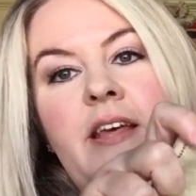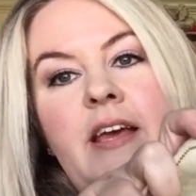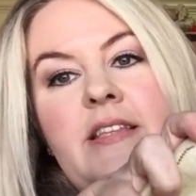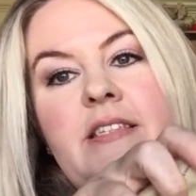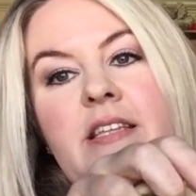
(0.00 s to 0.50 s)

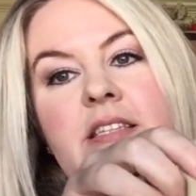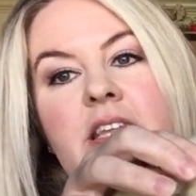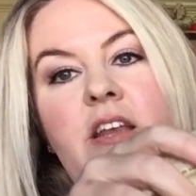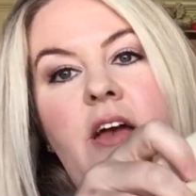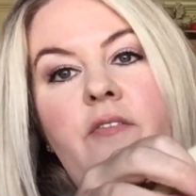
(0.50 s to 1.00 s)
And since
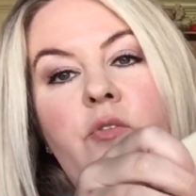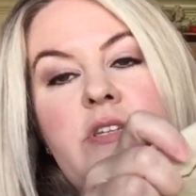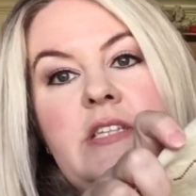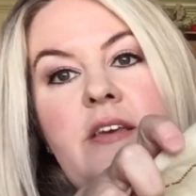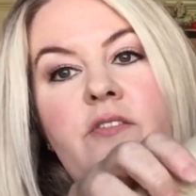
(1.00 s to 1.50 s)
then I've
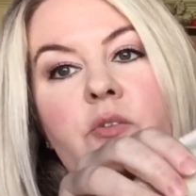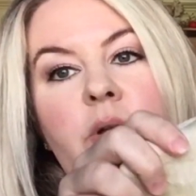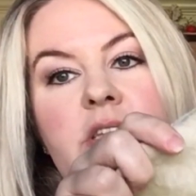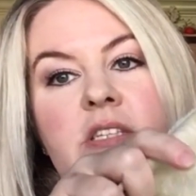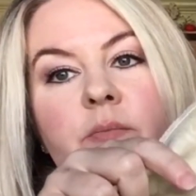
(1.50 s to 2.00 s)
received the
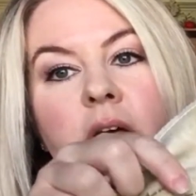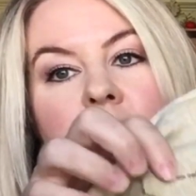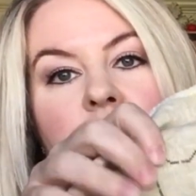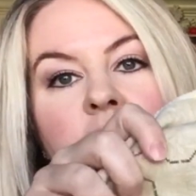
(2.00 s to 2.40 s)
rest of my